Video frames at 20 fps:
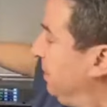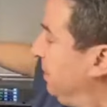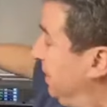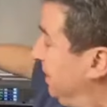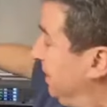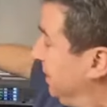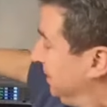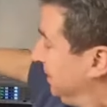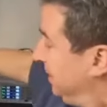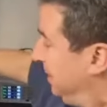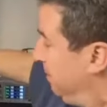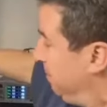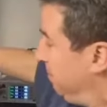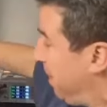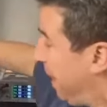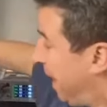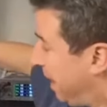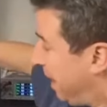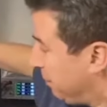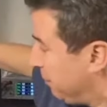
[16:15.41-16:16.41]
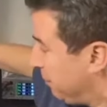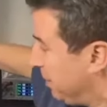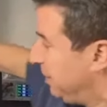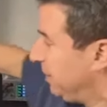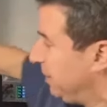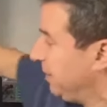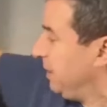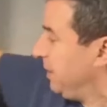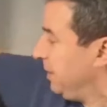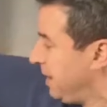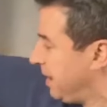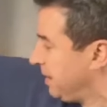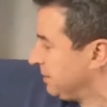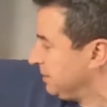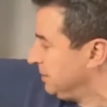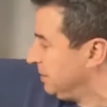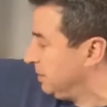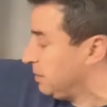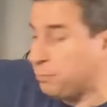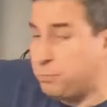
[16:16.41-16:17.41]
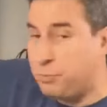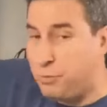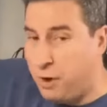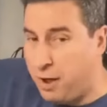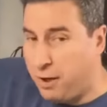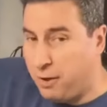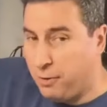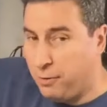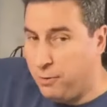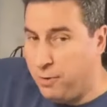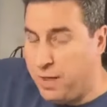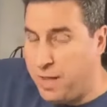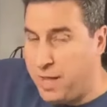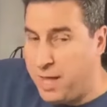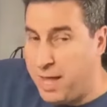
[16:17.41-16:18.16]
but this battery can connect to the Pro